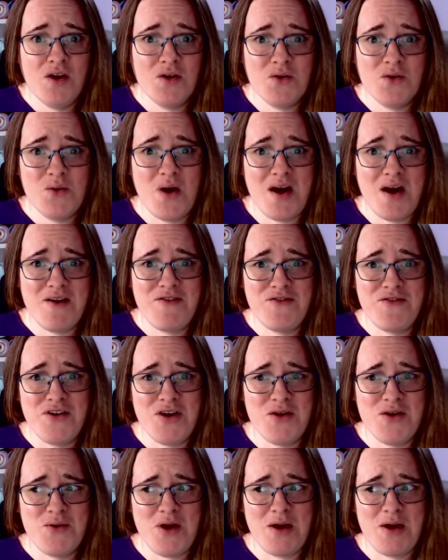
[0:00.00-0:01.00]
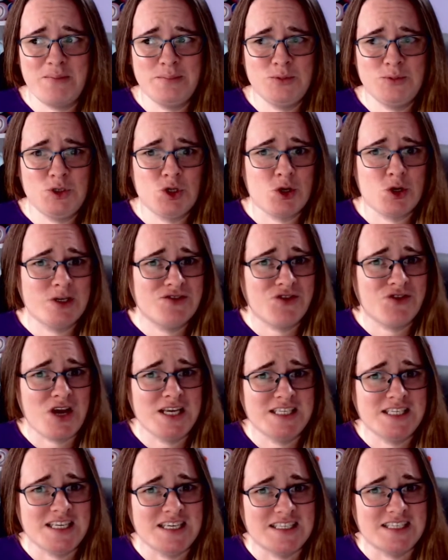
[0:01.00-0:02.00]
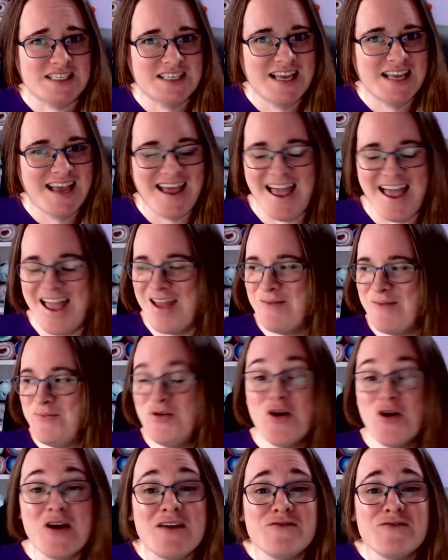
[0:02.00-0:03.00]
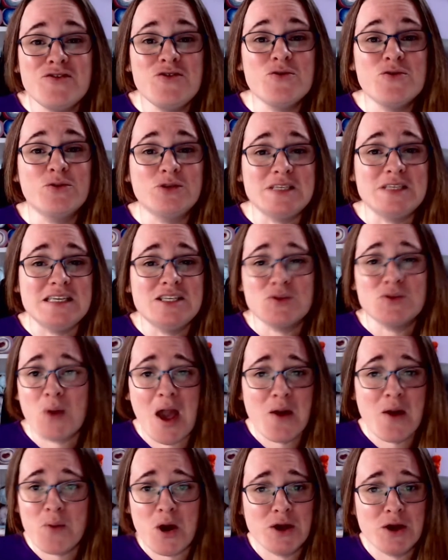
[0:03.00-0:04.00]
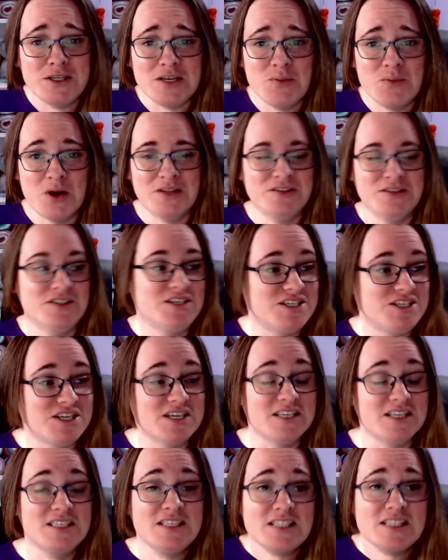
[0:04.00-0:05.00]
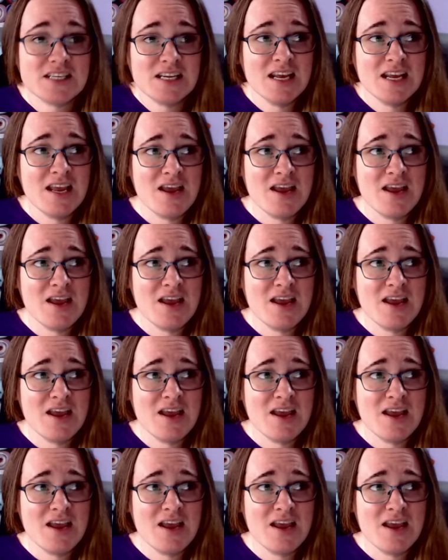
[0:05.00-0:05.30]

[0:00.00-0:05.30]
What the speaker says: quite a few choice phrases, not even naughty swear wordy ones, just